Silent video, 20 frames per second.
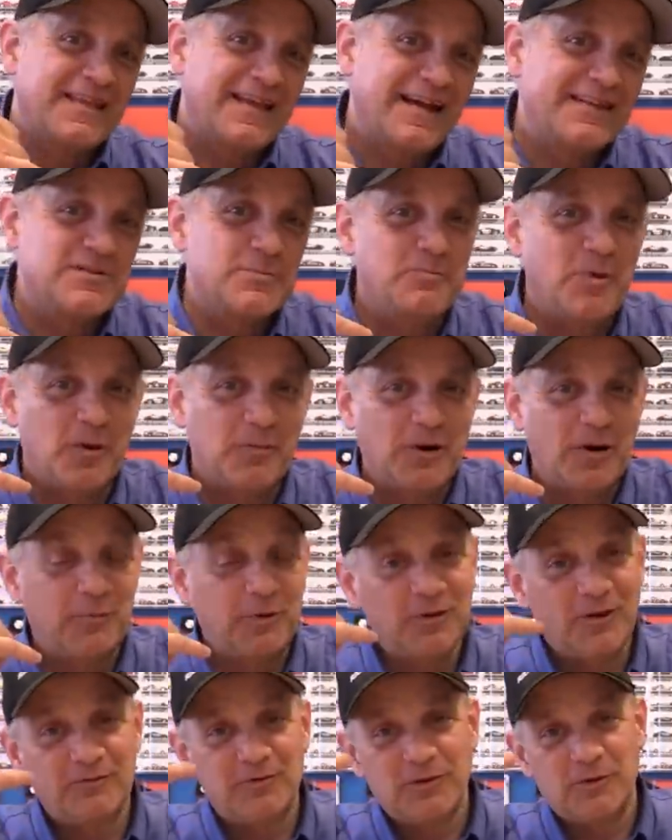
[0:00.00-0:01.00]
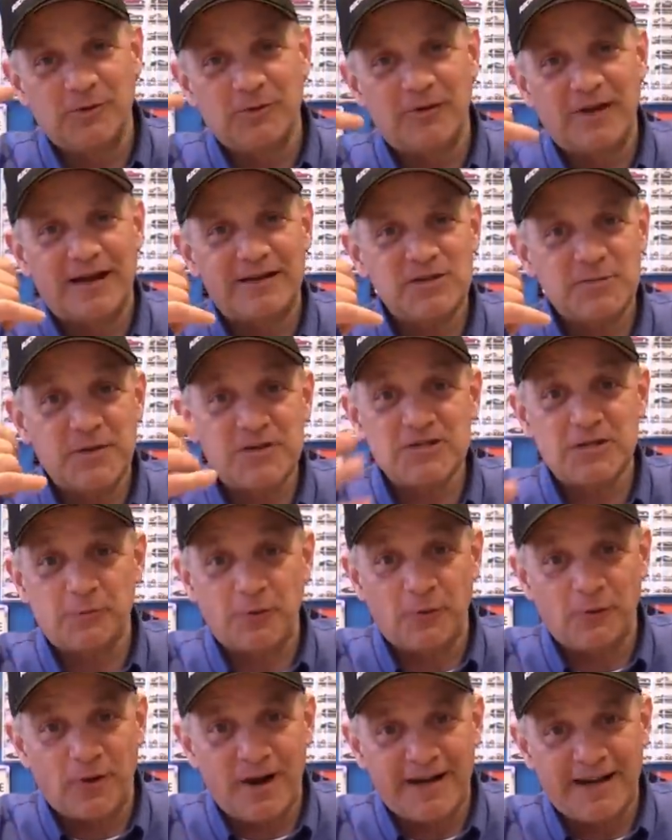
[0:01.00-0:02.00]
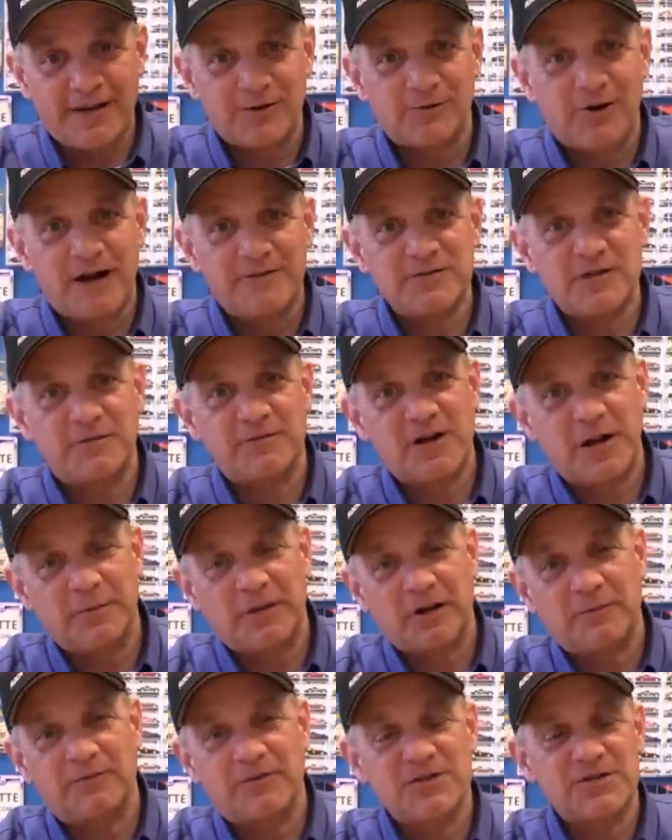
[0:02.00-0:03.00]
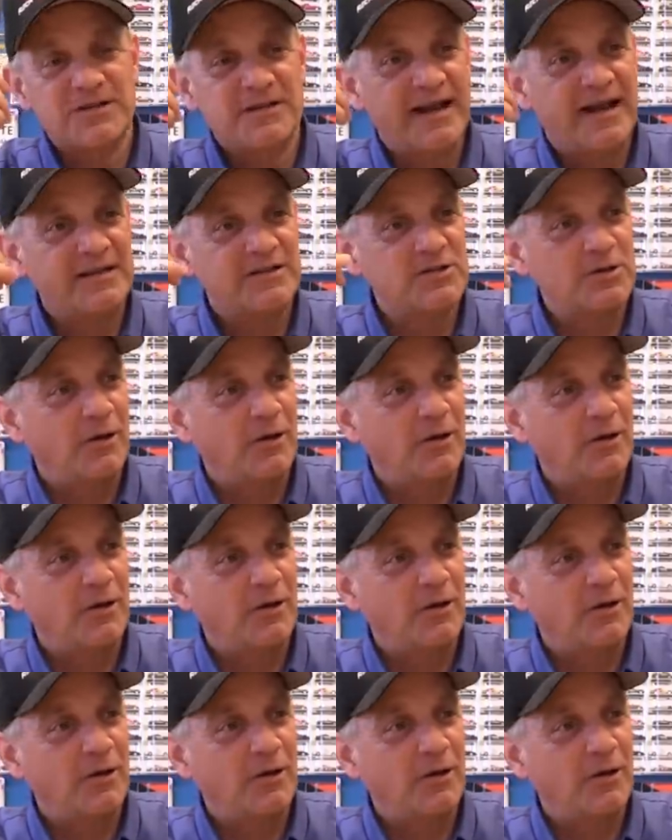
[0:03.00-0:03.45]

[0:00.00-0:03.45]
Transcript: That's a bummer. I would love to do that, especially with the right-hand drive stuff coming up for C8.